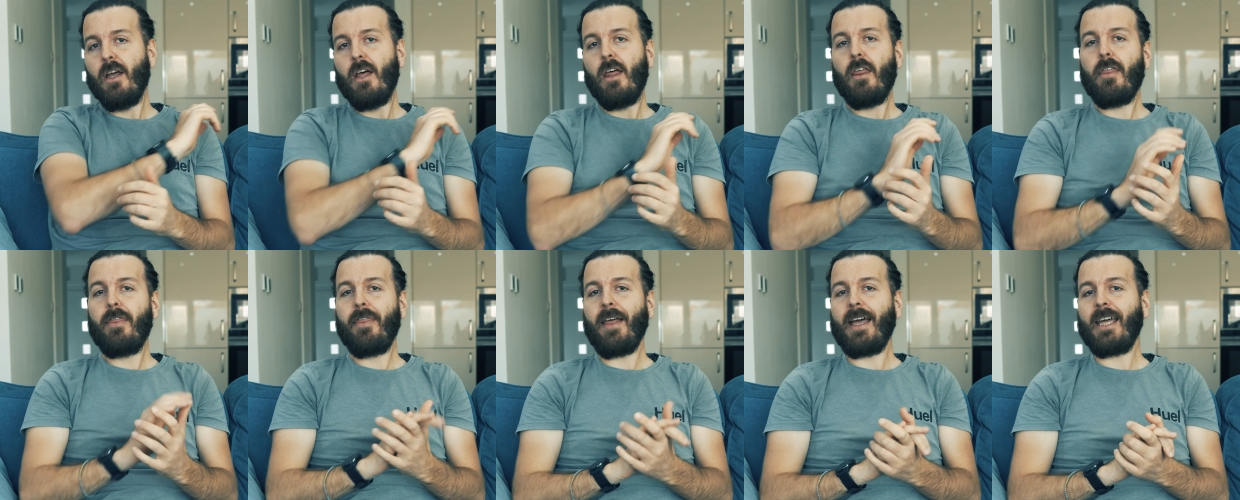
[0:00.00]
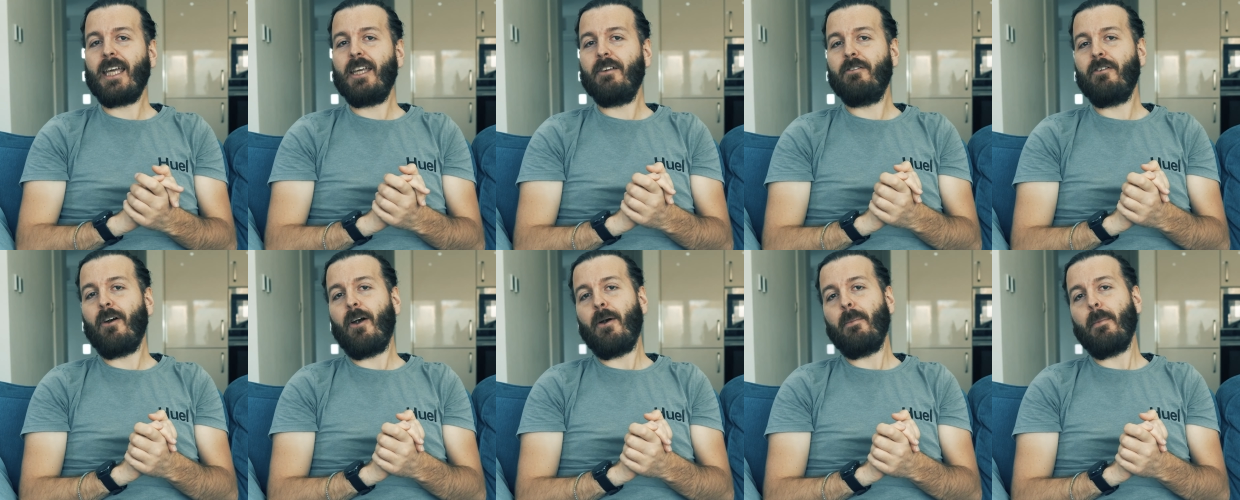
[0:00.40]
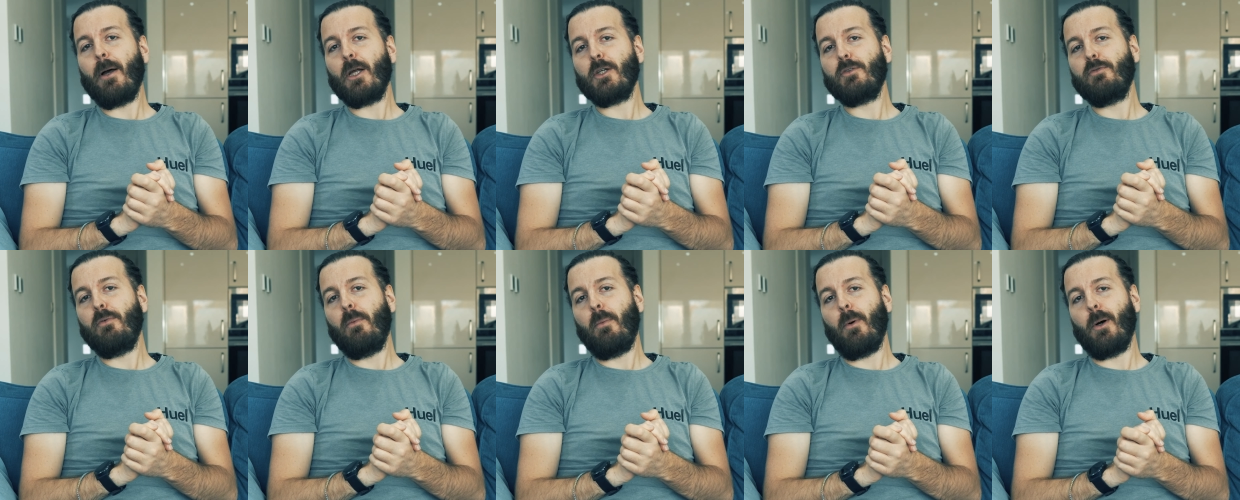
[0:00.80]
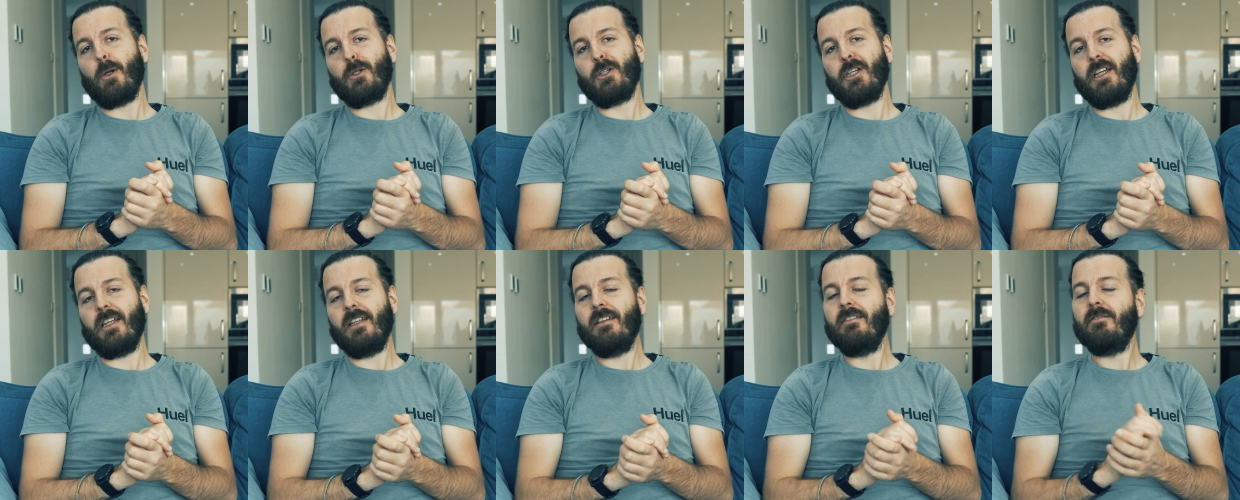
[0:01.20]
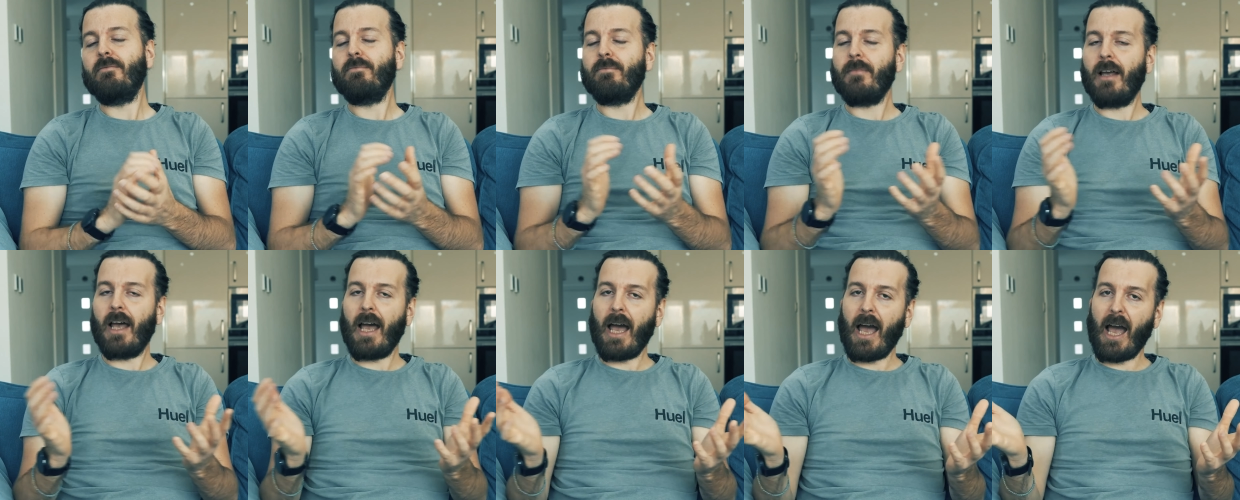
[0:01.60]
Thank you very much for watching,
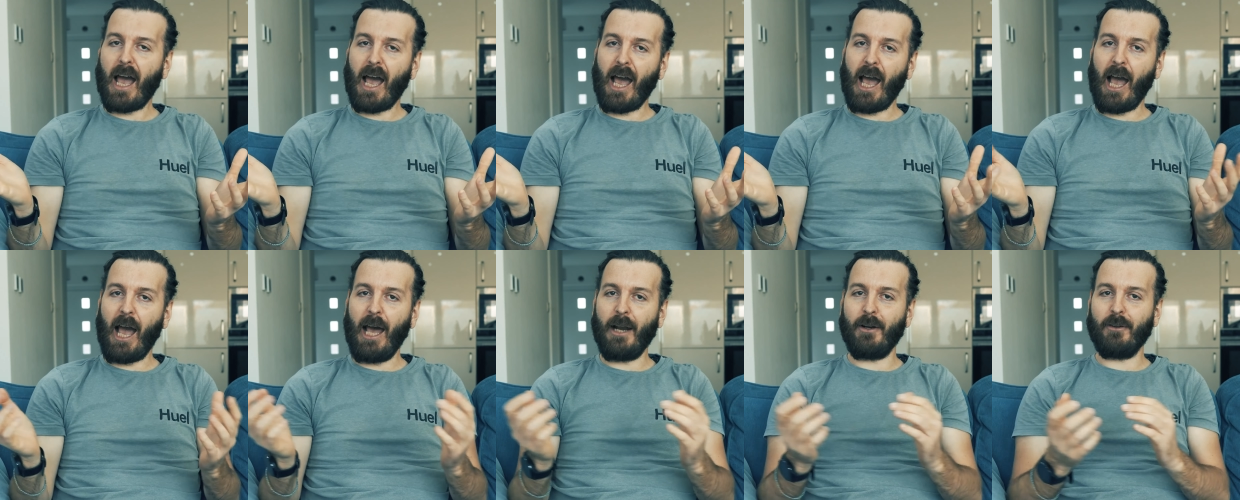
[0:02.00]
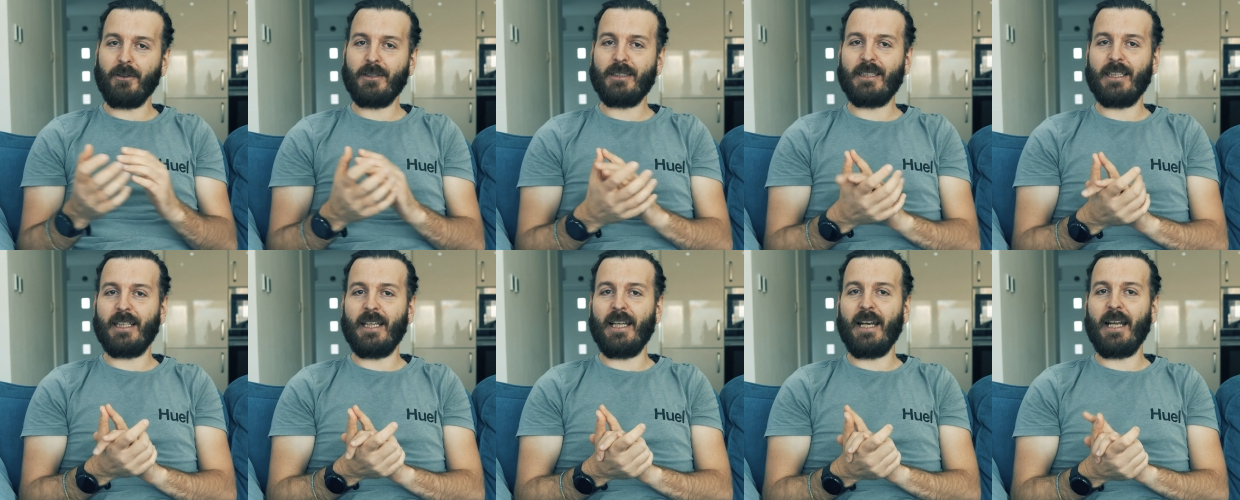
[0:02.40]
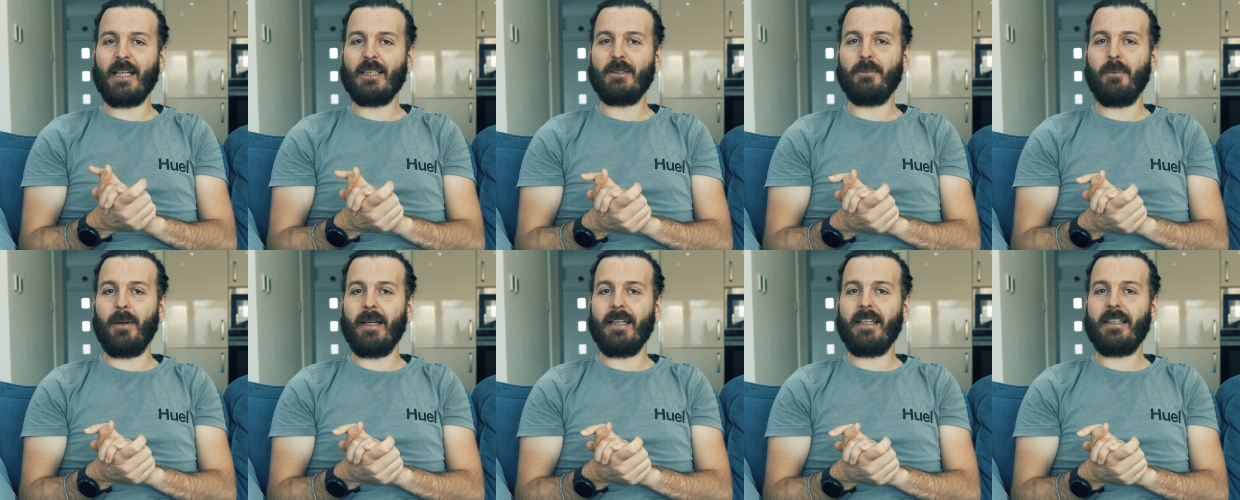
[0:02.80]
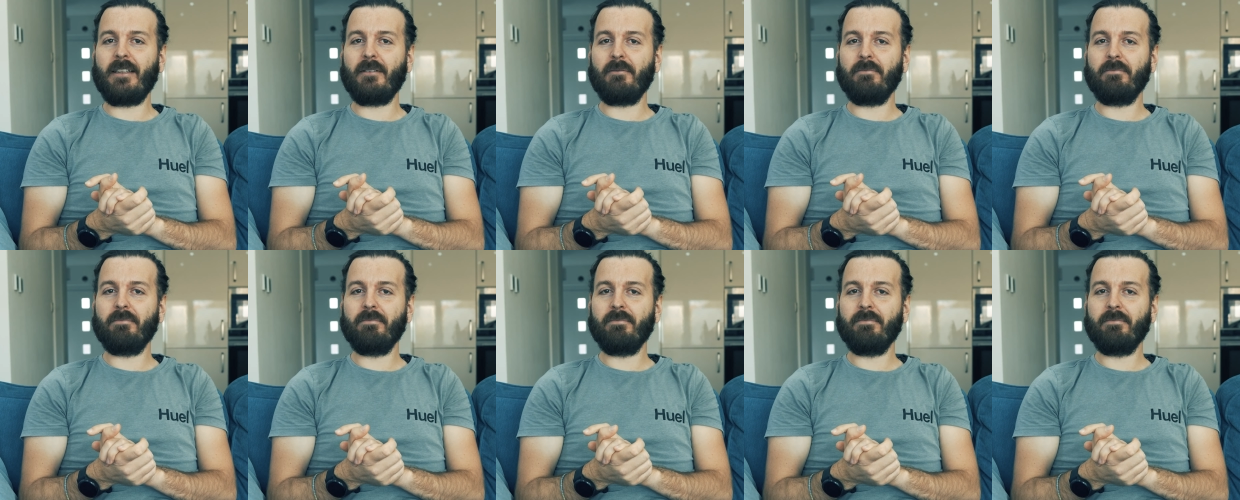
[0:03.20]
and I'll see you next week.